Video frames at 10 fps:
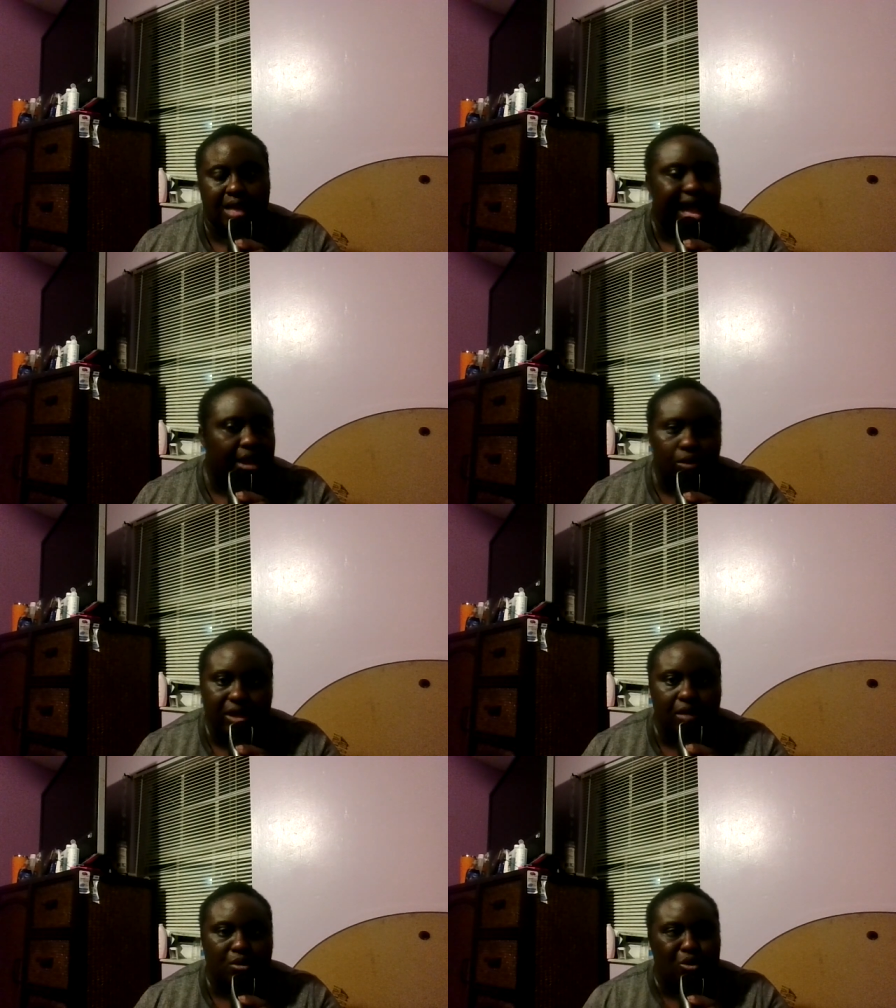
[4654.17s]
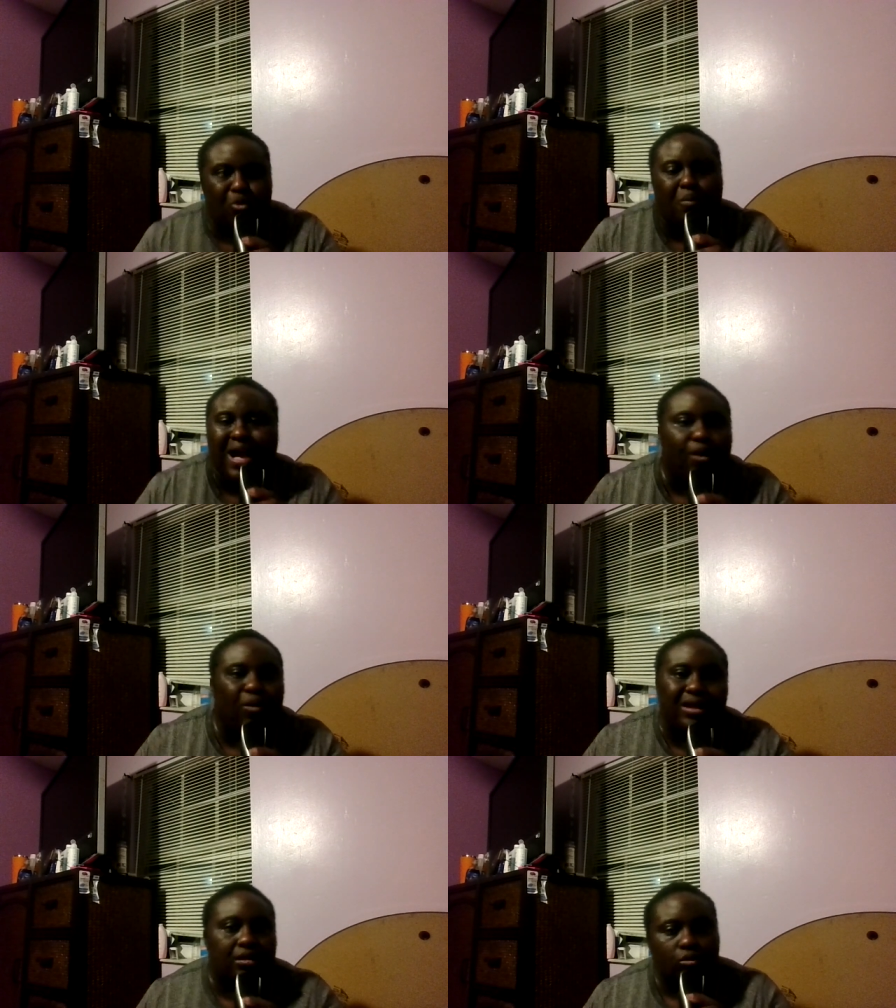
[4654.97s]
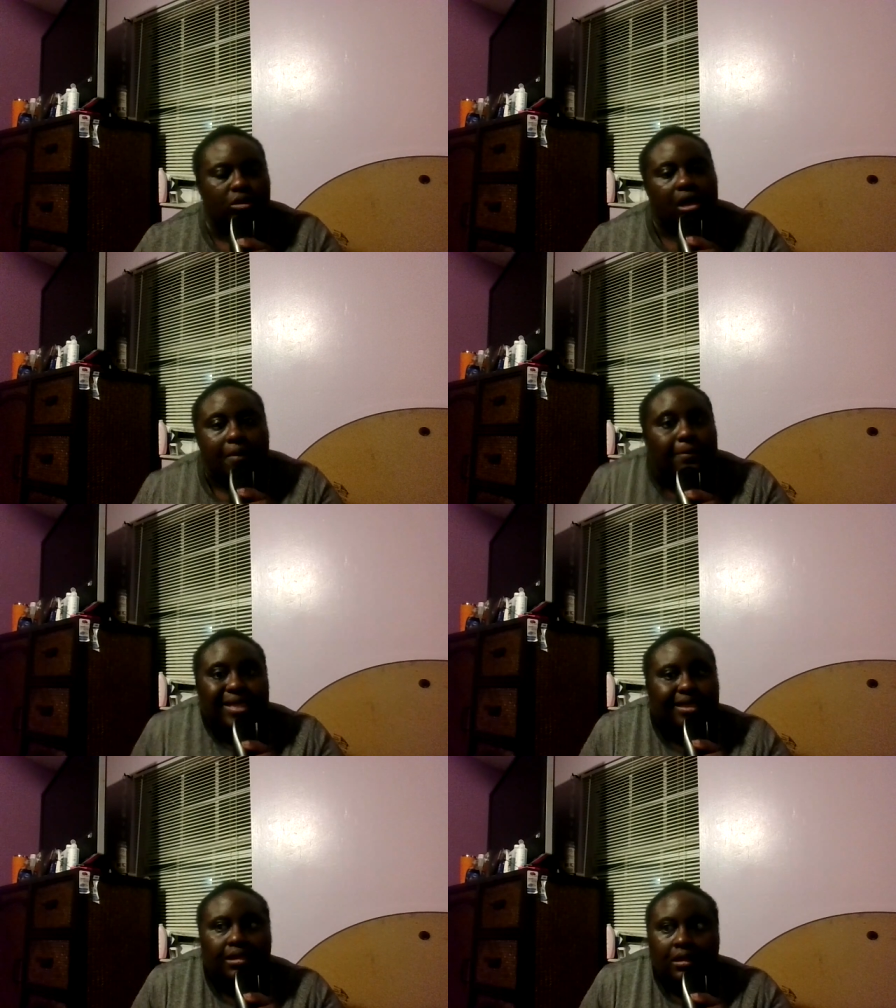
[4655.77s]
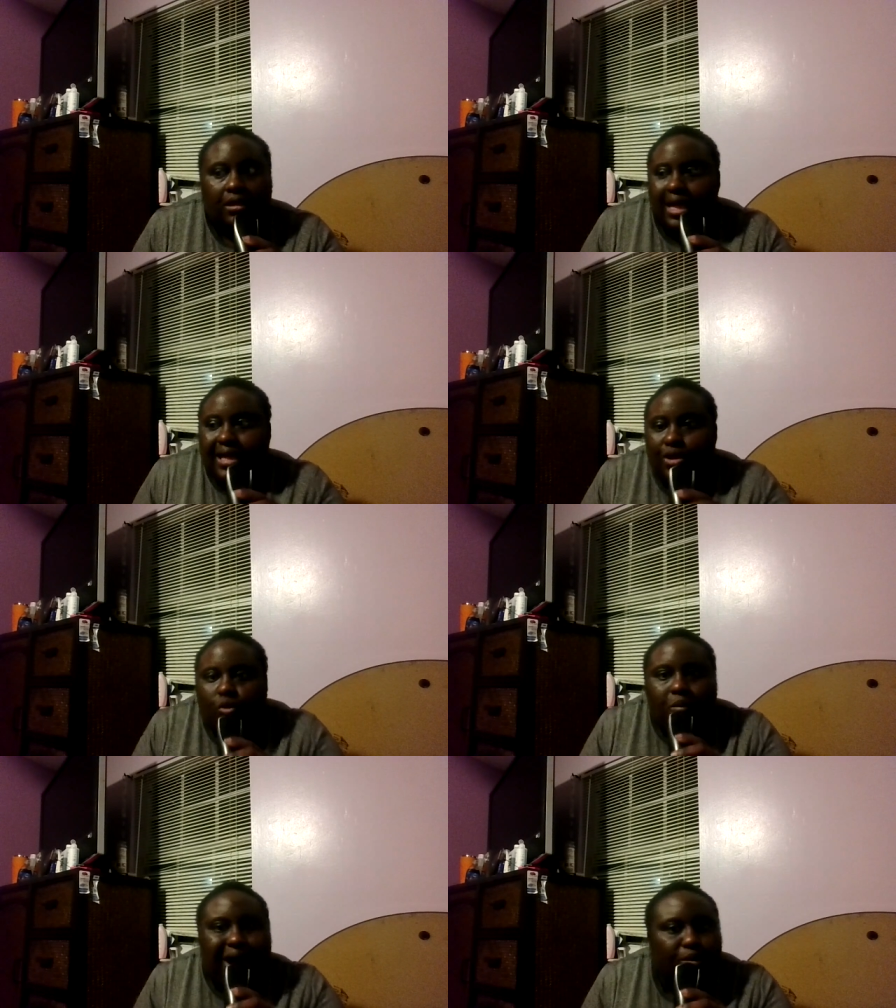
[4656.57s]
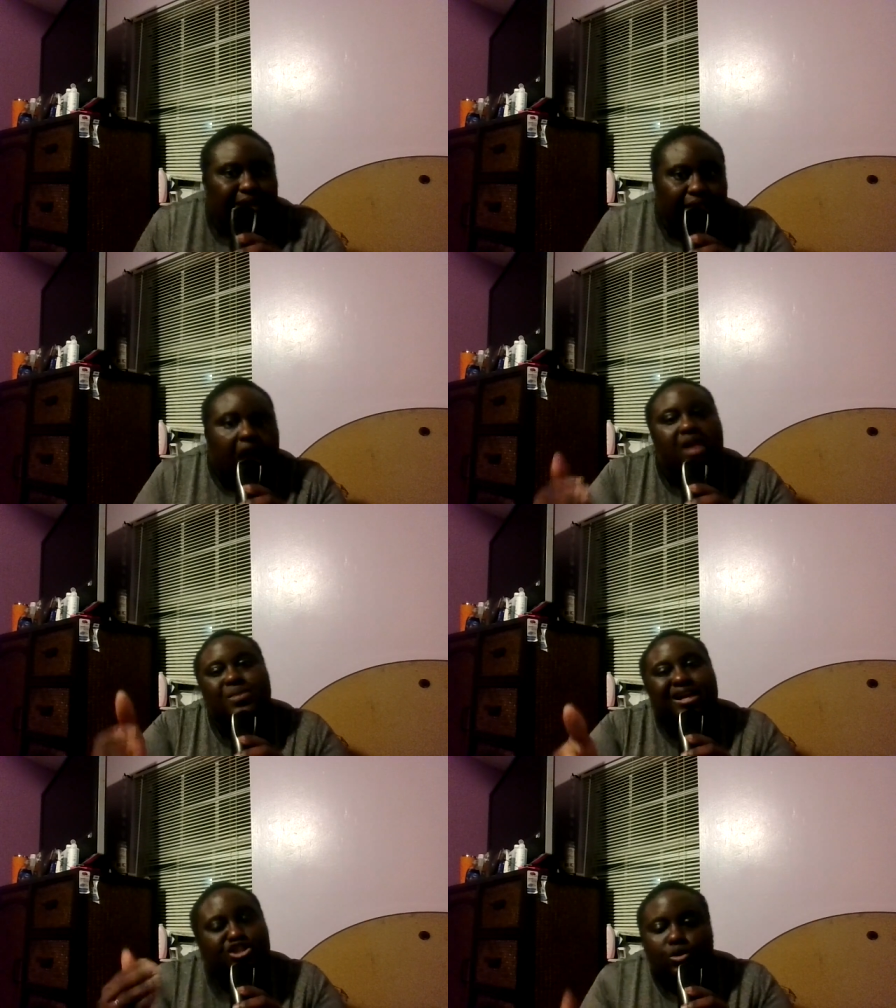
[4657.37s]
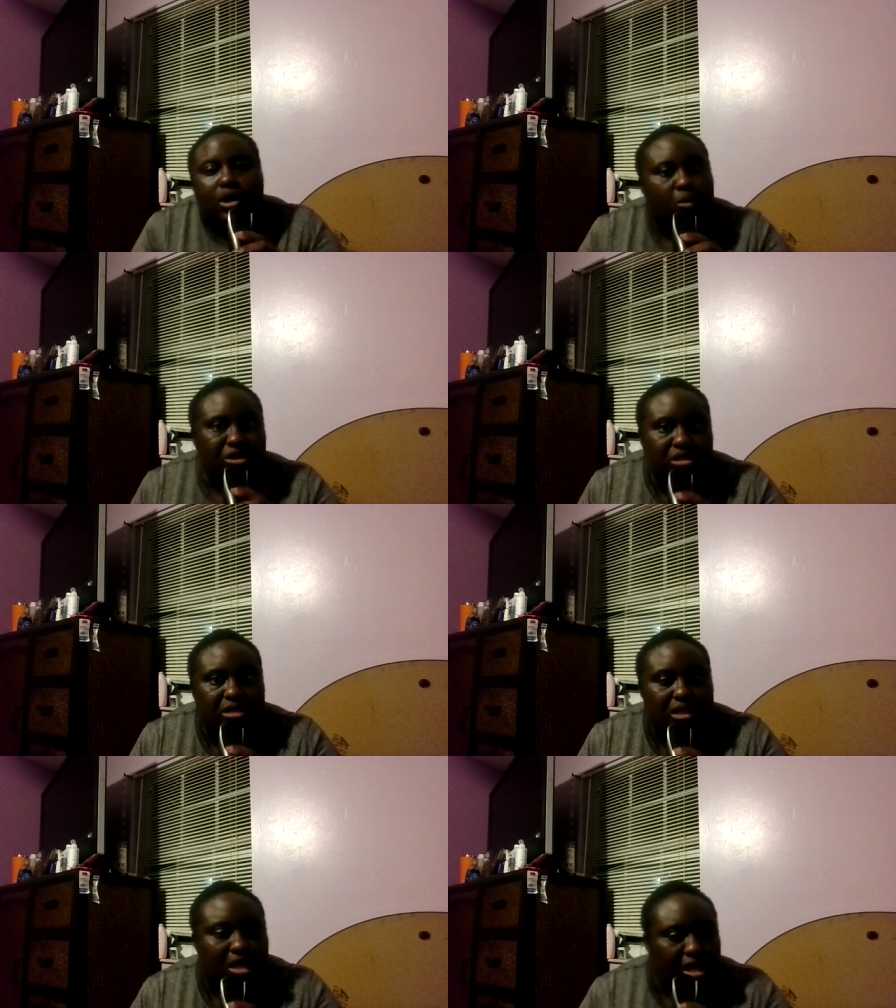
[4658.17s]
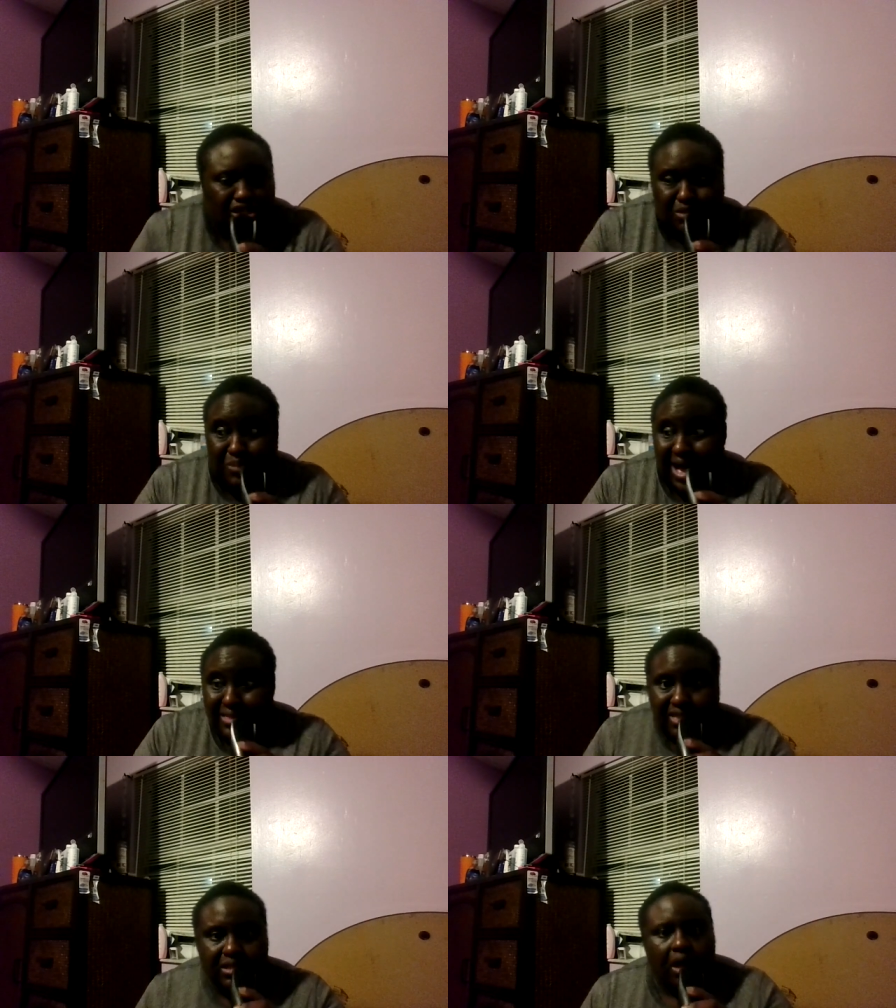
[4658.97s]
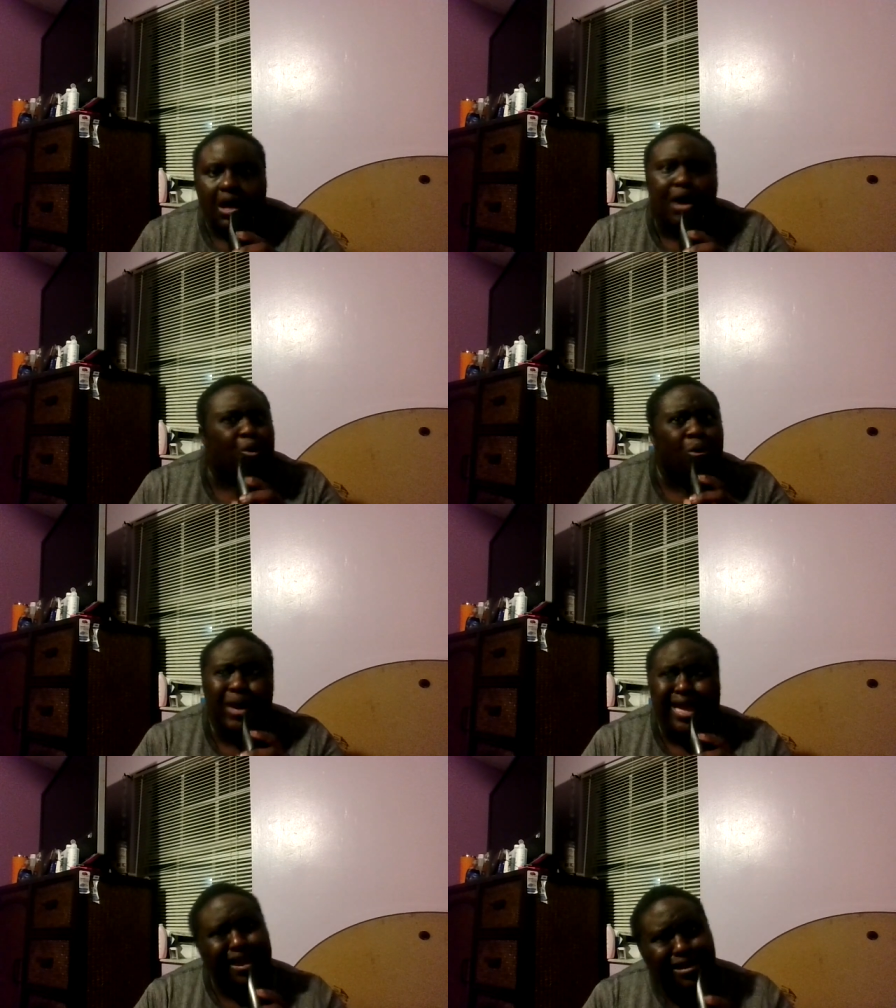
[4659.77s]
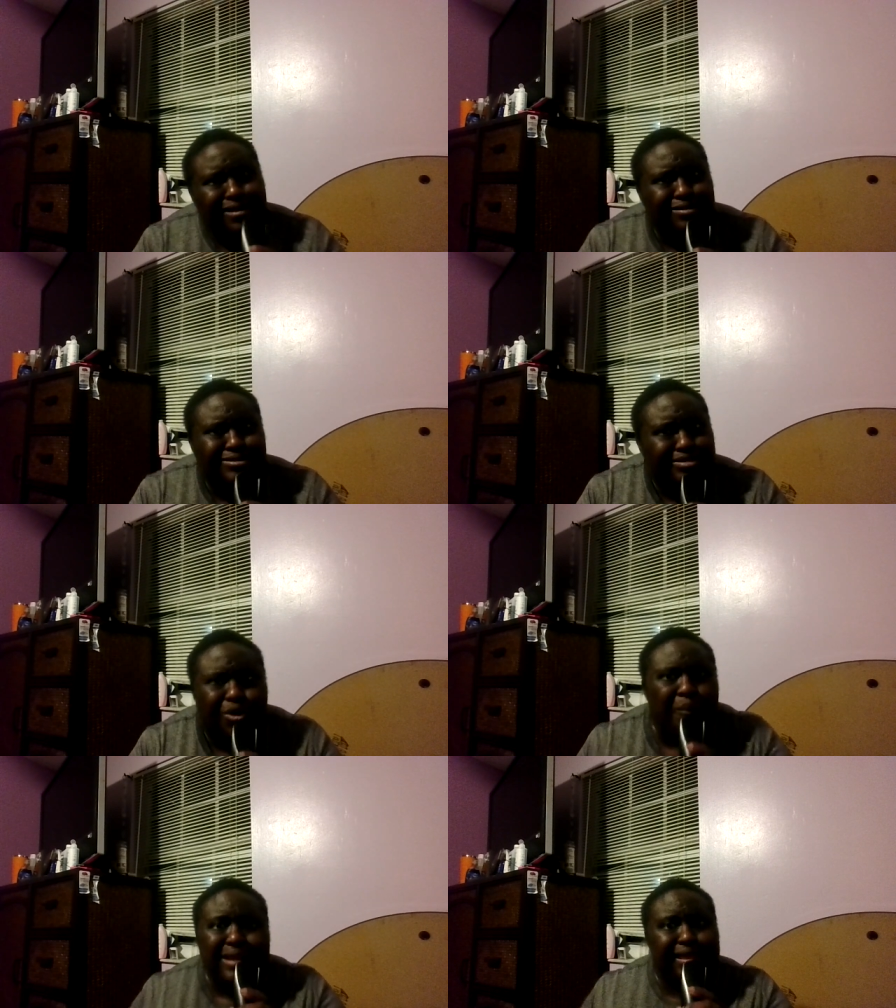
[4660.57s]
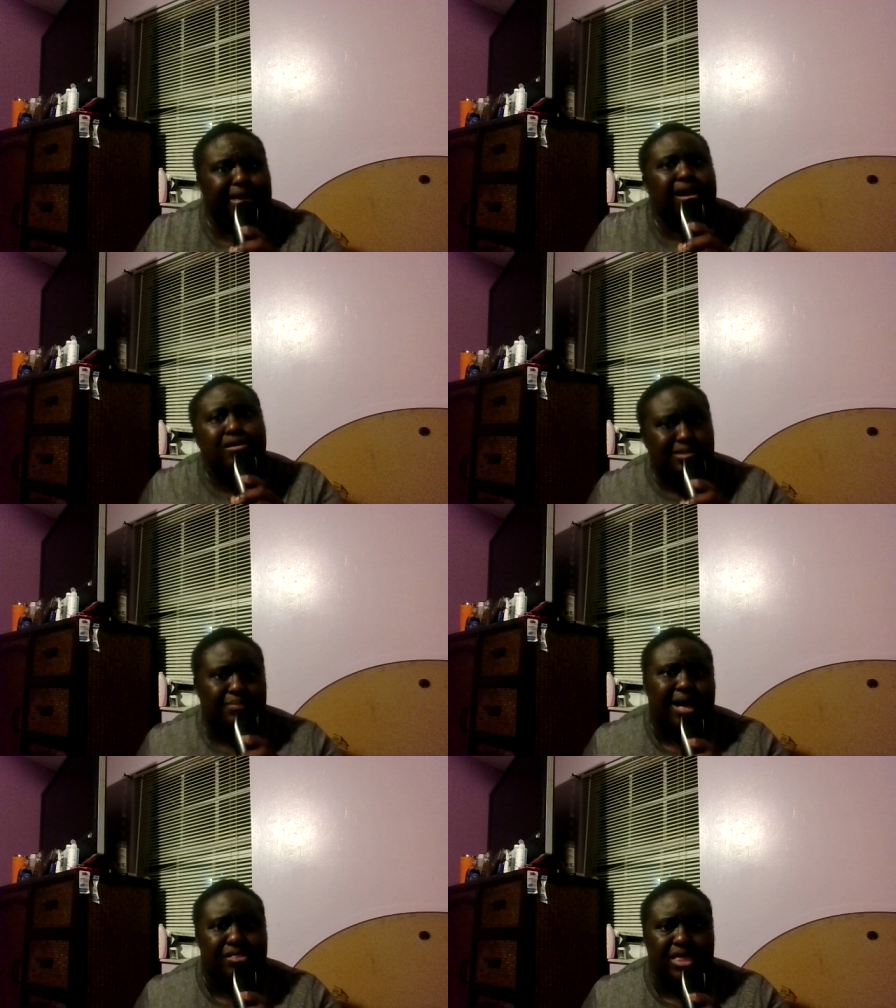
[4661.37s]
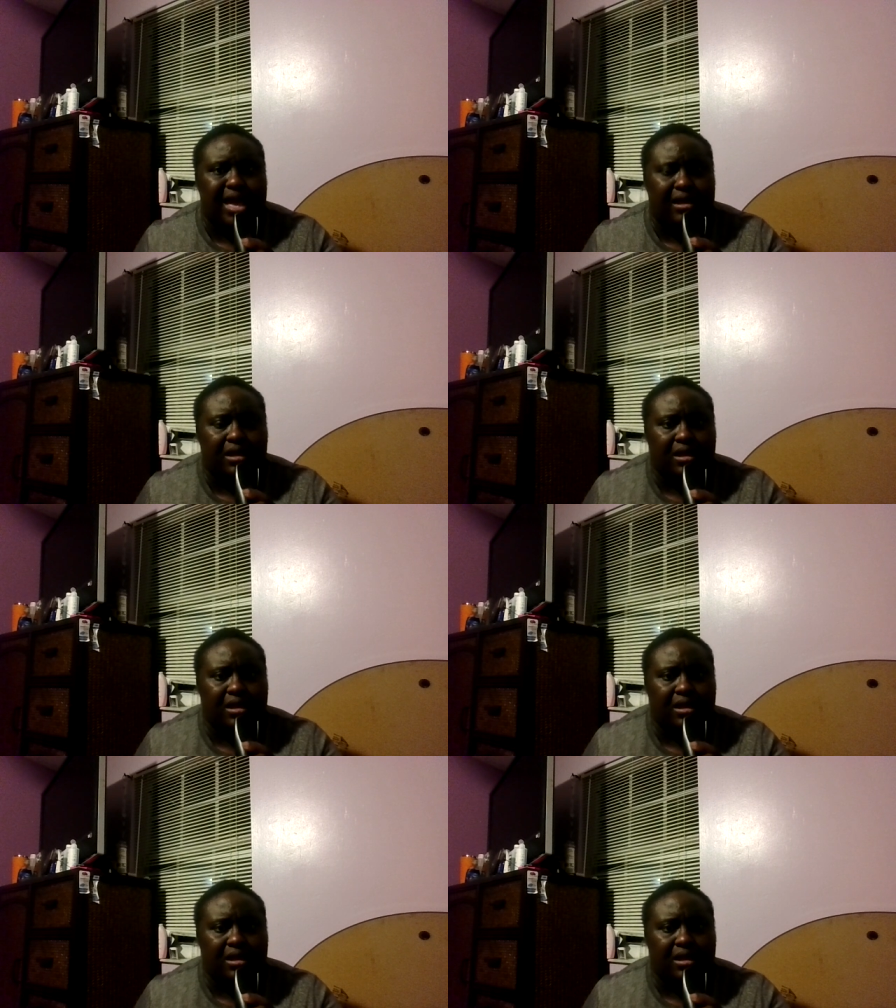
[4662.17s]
I don't care about who buy what and who. Me and who buy what. I, because you heard what she said. She buy this. Who cares? Nobody cares about that.